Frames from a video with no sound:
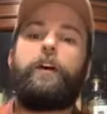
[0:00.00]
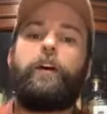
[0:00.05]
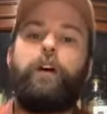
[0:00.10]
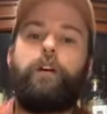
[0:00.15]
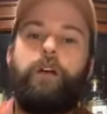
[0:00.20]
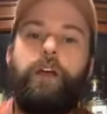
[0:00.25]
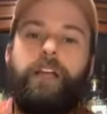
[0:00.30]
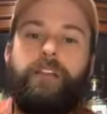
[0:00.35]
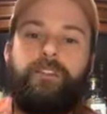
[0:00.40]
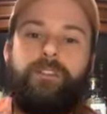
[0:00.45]

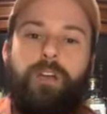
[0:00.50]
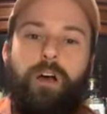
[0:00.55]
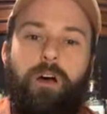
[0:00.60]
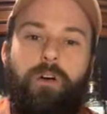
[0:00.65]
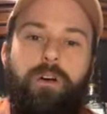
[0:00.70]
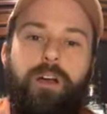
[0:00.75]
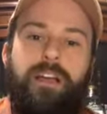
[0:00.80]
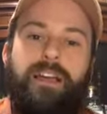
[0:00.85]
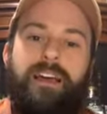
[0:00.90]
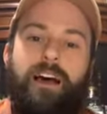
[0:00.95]
All right,
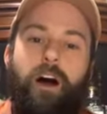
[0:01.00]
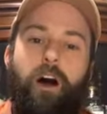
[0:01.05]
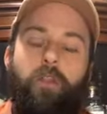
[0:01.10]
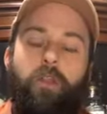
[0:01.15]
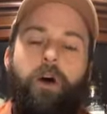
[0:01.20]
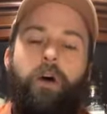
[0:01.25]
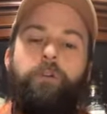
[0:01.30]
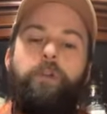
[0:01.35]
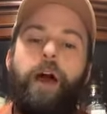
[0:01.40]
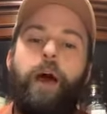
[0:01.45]
so
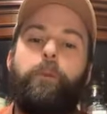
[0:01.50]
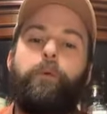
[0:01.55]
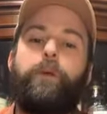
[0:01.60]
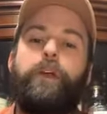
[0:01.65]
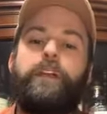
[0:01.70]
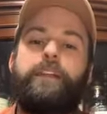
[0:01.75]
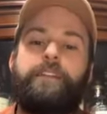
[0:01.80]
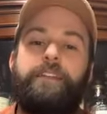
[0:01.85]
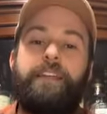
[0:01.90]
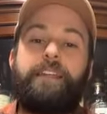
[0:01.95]
although Knob
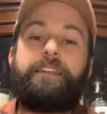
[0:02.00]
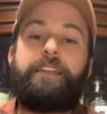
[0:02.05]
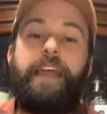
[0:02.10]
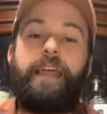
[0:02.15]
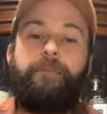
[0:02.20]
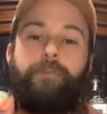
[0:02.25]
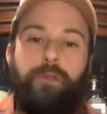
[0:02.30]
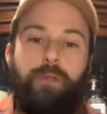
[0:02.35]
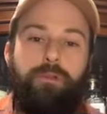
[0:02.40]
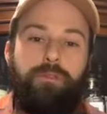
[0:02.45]
Creek did
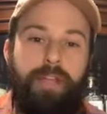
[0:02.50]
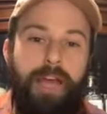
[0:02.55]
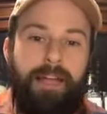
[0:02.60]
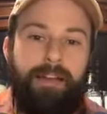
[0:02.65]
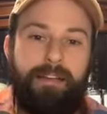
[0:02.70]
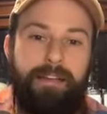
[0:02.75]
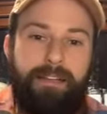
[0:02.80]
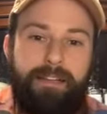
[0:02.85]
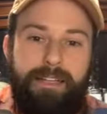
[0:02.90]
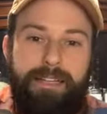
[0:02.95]
debut
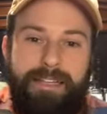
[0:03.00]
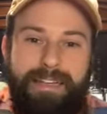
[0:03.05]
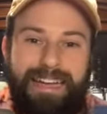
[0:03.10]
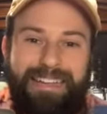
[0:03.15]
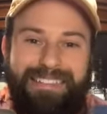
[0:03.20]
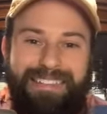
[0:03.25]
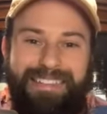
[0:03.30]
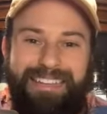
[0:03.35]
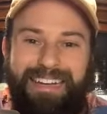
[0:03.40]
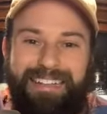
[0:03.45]
technically in
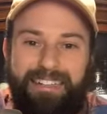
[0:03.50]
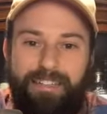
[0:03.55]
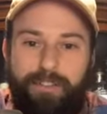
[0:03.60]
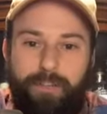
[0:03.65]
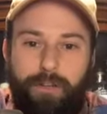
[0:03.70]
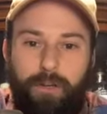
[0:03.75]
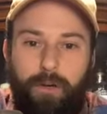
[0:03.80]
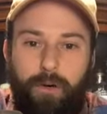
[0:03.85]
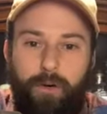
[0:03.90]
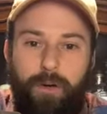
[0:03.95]

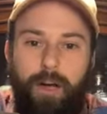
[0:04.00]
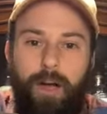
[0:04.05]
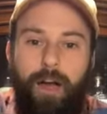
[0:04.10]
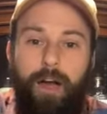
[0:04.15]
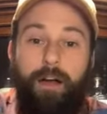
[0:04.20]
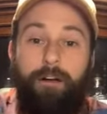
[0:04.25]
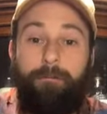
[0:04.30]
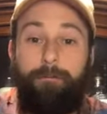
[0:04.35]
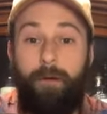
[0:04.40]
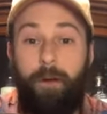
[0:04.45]
1992
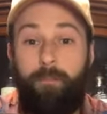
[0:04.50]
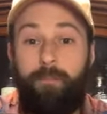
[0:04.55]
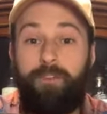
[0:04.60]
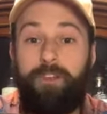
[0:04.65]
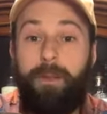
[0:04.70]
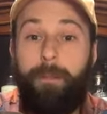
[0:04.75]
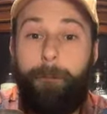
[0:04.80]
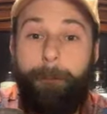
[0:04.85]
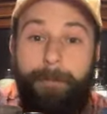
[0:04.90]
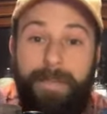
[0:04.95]
uh, from
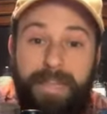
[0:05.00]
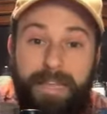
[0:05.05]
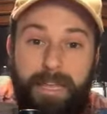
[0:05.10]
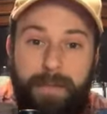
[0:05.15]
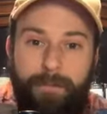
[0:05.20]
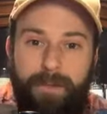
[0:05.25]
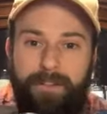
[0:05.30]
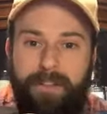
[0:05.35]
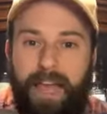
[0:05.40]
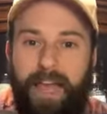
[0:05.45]
Jim
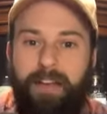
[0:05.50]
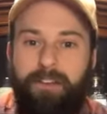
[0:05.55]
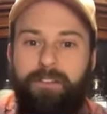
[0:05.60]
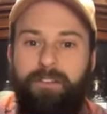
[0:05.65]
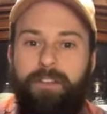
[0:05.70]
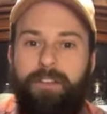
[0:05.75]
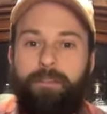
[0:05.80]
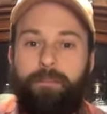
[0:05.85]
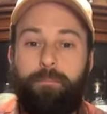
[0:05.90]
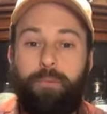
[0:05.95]
Beam, it's
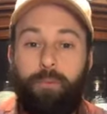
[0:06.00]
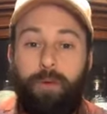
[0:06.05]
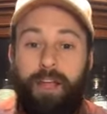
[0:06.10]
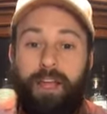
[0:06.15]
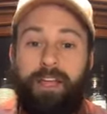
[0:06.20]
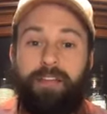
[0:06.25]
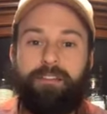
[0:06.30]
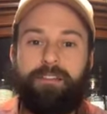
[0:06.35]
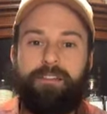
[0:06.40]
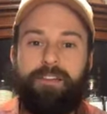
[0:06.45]
actually the
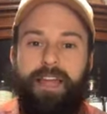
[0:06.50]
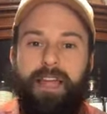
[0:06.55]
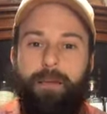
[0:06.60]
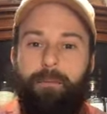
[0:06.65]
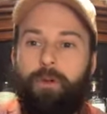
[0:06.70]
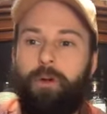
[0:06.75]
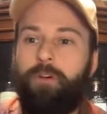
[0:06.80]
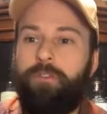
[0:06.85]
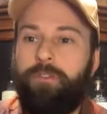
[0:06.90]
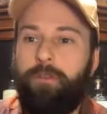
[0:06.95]
brand's
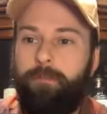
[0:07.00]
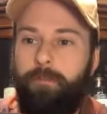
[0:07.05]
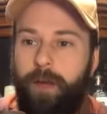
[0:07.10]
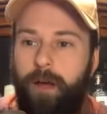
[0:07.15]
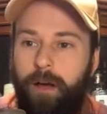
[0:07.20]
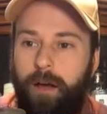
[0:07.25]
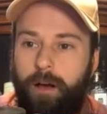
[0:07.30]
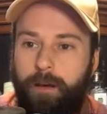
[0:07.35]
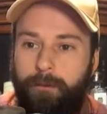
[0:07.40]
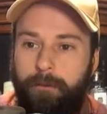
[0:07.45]
name goes
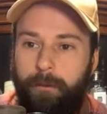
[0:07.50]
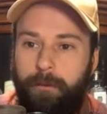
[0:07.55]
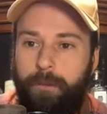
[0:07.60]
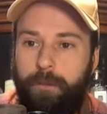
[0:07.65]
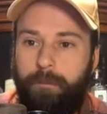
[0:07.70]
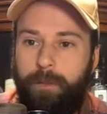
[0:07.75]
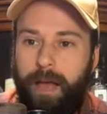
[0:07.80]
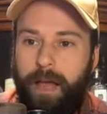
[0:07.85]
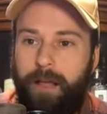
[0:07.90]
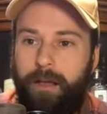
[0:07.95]
uh,
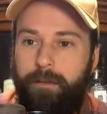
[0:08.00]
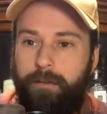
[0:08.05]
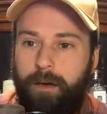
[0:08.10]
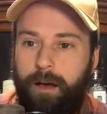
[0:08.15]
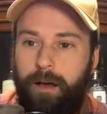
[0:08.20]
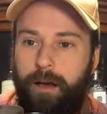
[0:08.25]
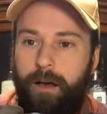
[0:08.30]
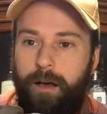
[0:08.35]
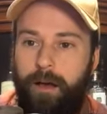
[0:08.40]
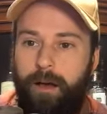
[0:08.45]
further back,
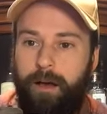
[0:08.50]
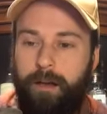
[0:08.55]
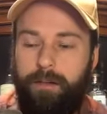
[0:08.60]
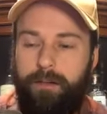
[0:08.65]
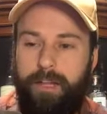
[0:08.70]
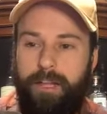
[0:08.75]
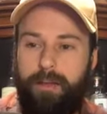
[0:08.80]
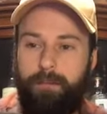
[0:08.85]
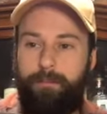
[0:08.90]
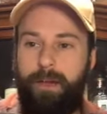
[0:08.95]
uh,
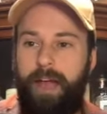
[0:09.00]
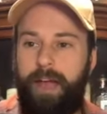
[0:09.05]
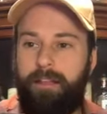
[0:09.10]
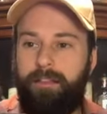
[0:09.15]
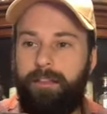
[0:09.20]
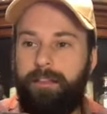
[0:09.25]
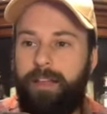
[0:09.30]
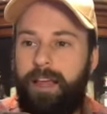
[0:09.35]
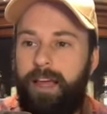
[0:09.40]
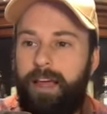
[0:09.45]
dated
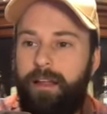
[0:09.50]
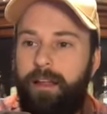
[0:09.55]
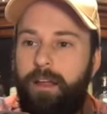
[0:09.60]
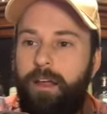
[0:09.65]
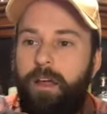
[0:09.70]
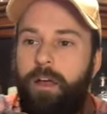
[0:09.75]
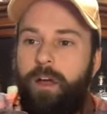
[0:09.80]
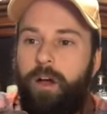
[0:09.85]
back than that.